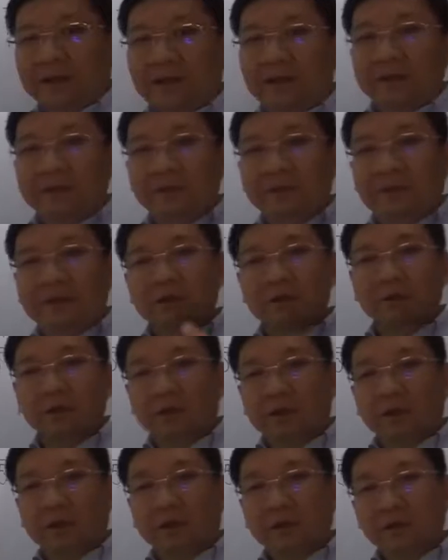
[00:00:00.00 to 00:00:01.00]
it means
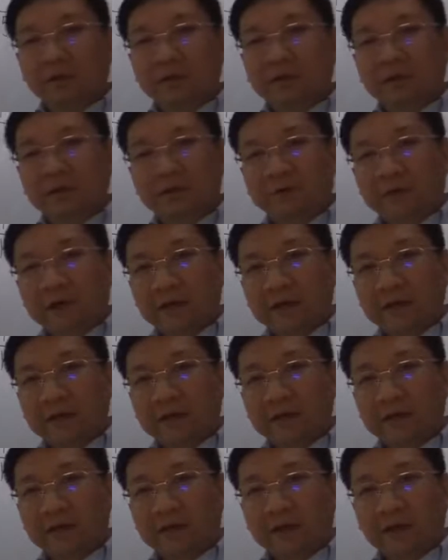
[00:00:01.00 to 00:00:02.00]
what? All these
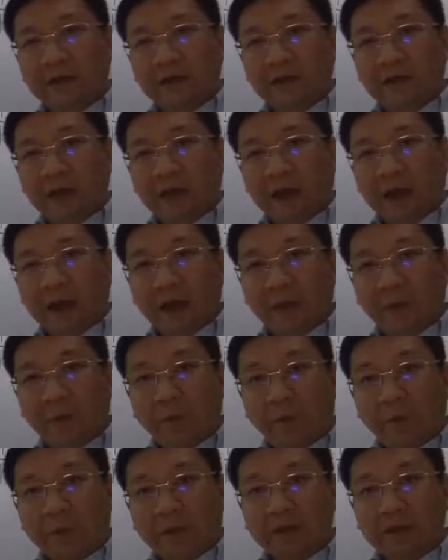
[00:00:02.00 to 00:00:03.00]
fractions are
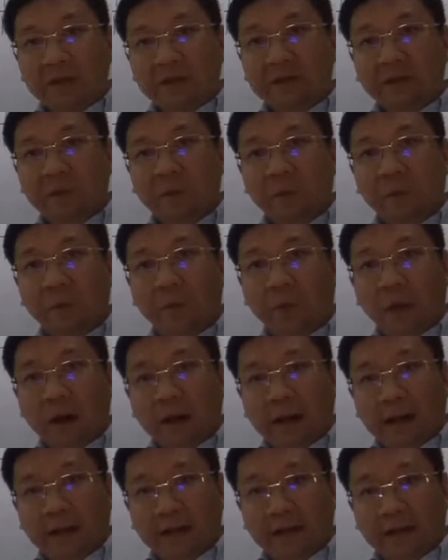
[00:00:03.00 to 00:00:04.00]
greater than
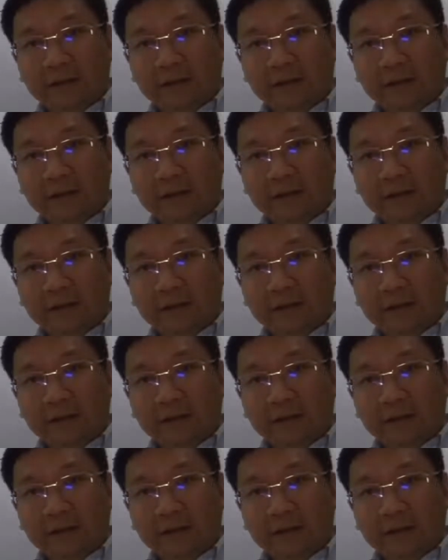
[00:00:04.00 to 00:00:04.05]
1.